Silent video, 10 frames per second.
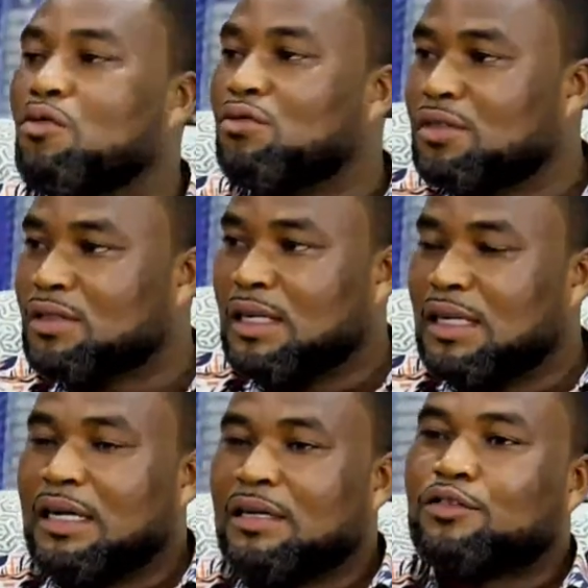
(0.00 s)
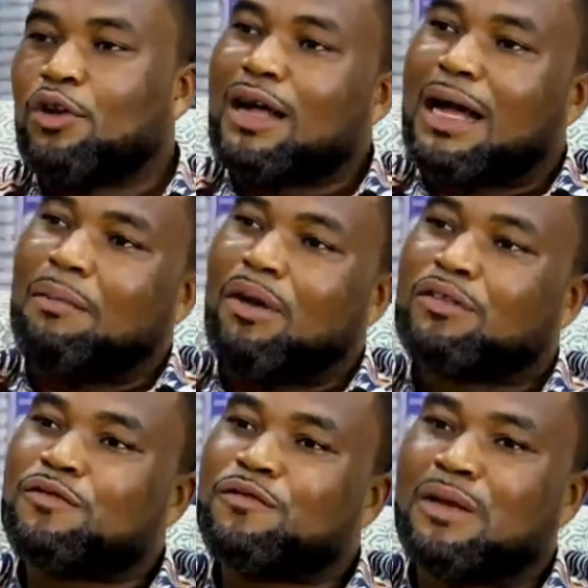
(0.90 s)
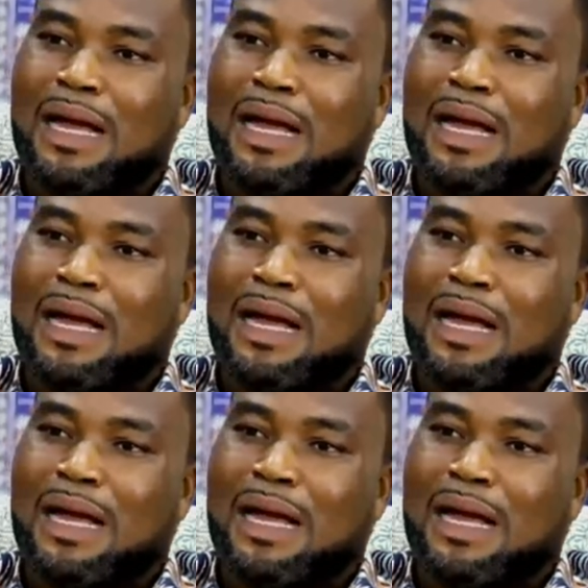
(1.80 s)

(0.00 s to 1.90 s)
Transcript: couples talk about,